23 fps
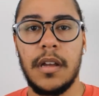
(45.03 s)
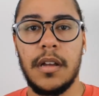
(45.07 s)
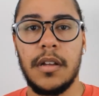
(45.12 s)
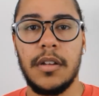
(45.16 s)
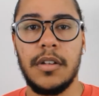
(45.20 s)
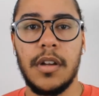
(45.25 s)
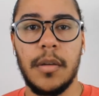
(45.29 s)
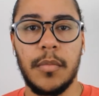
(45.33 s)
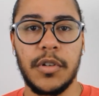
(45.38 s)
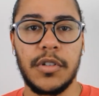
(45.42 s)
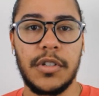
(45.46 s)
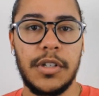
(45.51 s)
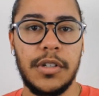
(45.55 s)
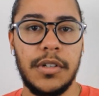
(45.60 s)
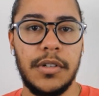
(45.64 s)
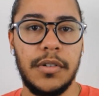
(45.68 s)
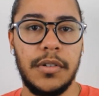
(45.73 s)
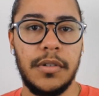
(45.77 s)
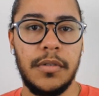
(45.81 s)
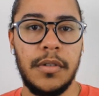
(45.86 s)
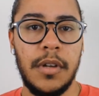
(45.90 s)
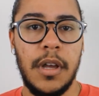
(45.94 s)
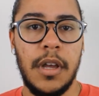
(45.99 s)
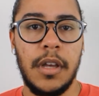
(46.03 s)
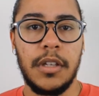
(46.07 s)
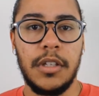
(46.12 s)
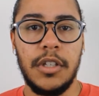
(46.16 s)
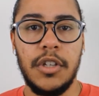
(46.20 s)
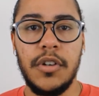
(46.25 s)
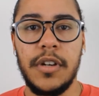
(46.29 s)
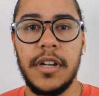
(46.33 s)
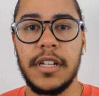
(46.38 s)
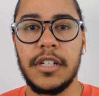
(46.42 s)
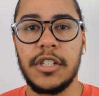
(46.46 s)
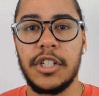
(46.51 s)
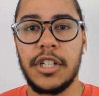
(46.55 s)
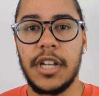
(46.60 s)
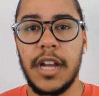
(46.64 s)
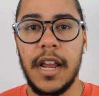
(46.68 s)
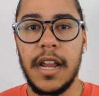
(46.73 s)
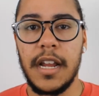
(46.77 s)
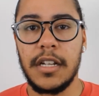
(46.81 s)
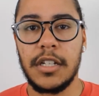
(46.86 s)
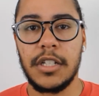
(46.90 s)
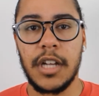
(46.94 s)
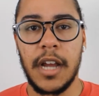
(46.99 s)
Number 2, you can
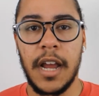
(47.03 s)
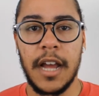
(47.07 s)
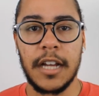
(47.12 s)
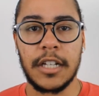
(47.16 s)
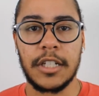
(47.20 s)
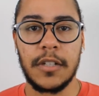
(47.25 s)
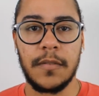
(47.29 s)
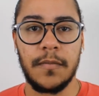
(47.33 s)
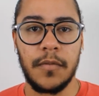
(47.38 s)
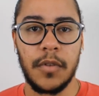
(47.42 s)
change action